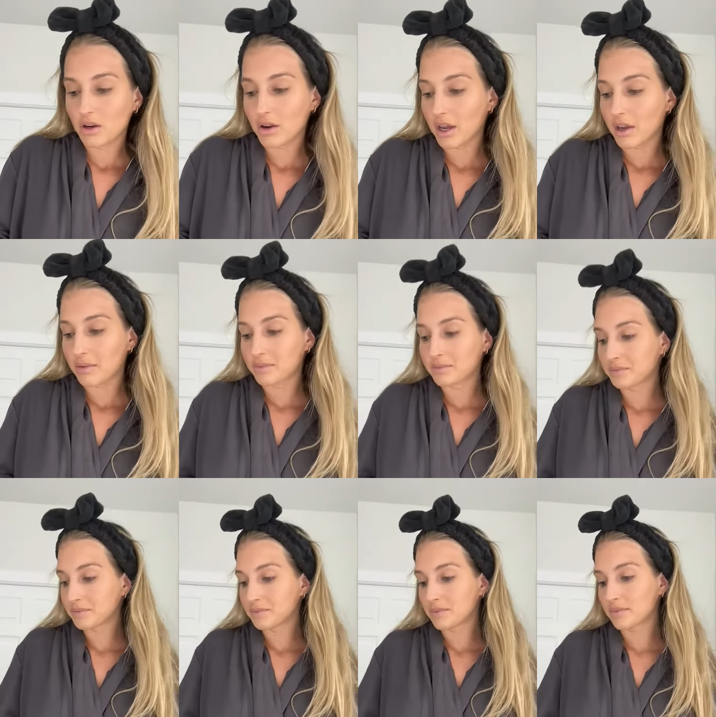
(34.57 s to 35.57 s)
Okay,
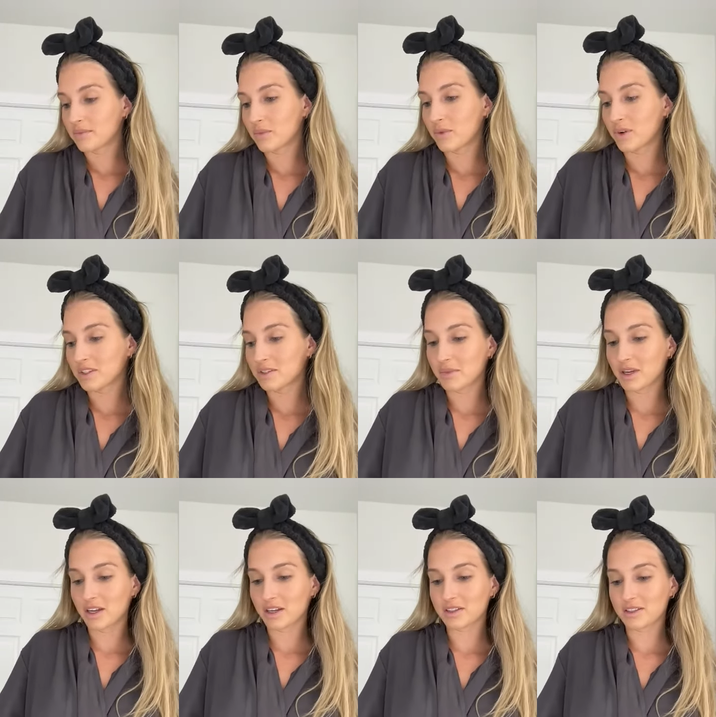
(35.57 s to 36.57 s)
what's my
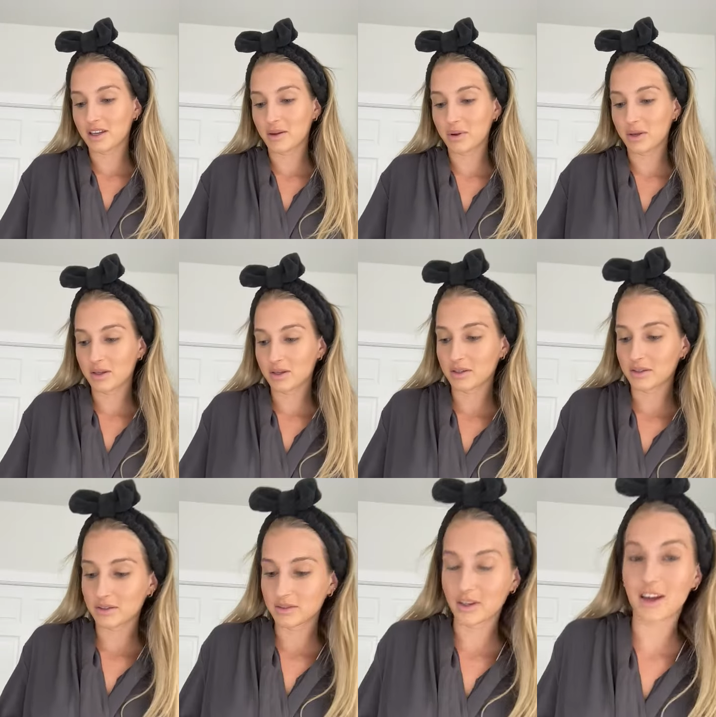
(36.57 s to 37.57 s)
next step?
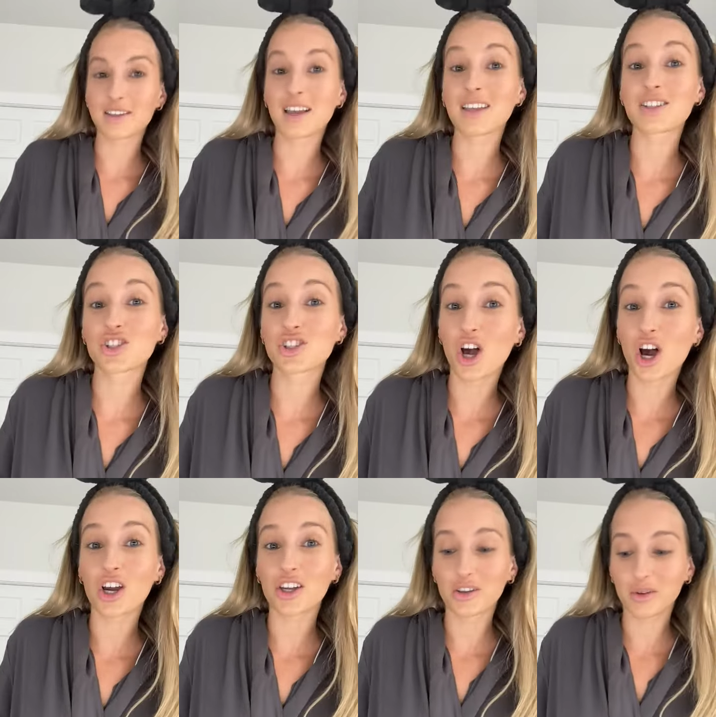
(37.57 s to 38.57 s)
Guys, I
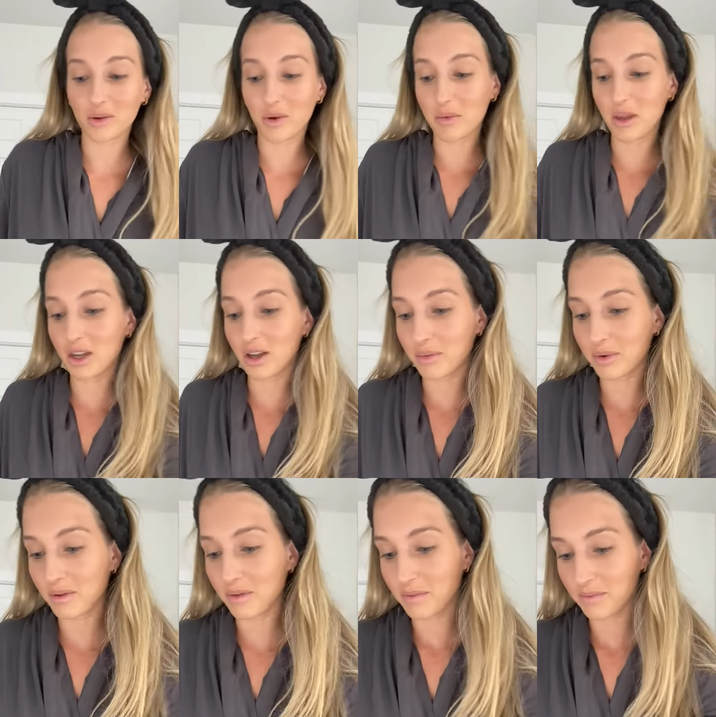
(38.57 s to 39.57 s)
suck at doing my
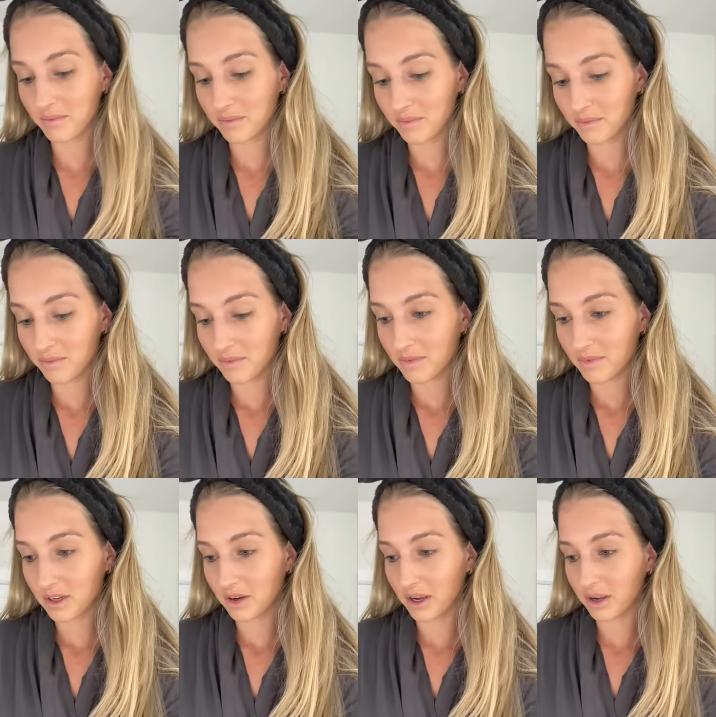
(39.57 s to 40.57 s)
makeup.
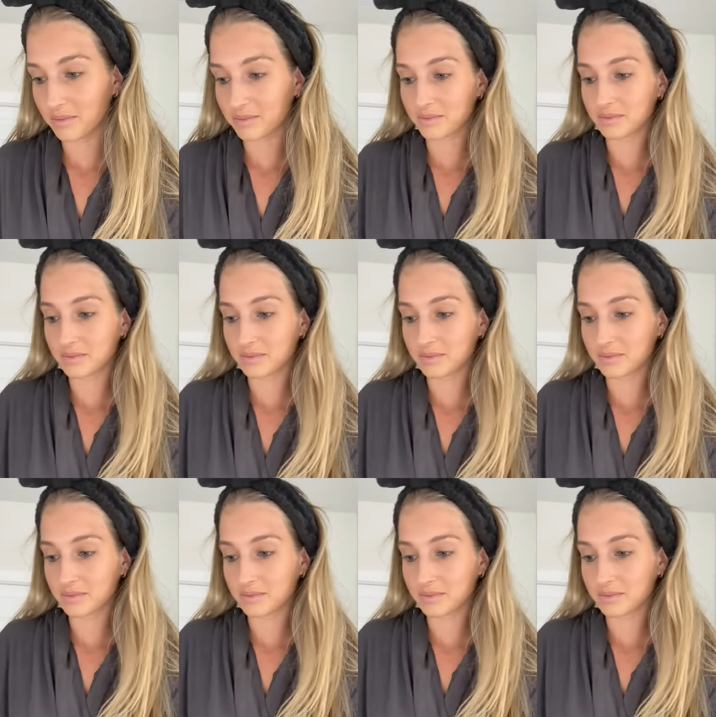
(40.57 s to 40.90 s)
Okay.